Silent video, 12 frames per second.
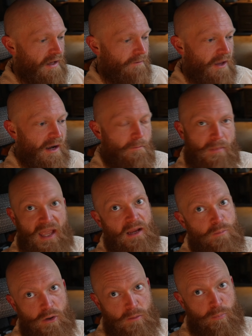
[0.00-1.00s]
I've got a
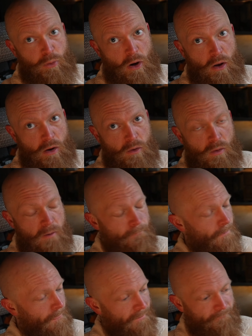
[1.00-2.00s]
MacBook Pro,
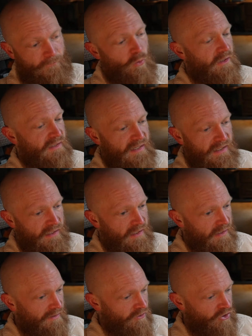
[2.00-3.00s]

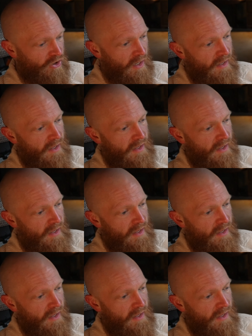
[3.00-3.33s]
14-inch,